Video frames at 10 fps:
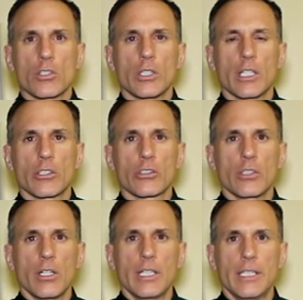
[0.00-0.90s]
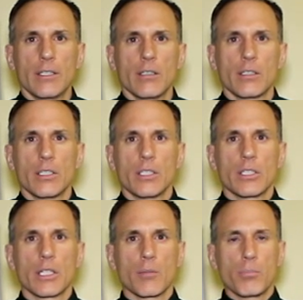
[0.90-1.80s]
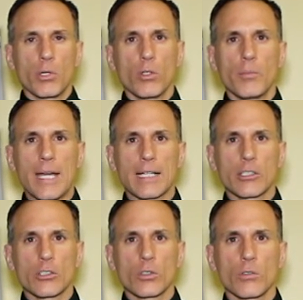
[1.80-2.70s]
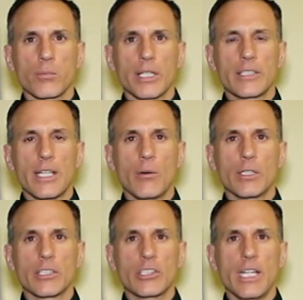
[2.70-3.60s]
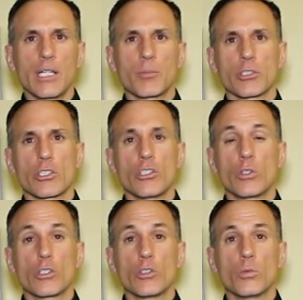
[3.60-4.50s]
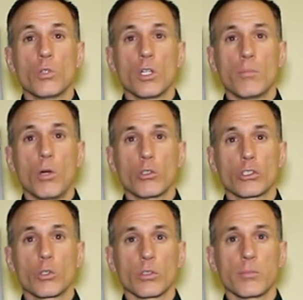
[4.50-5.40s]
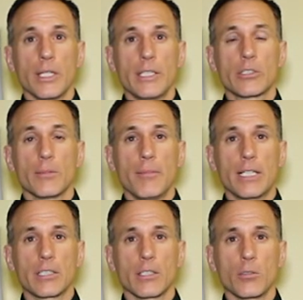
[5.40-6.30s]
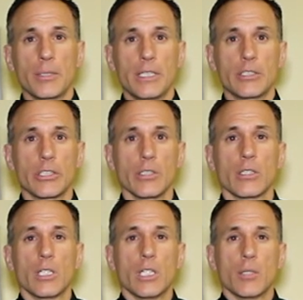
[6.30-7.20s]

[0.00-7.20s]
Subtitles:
So you're going to start here, you're going to pull back the shoulder blades. Now in a standing position you could do both shoulder blades, makes it a little bit easier.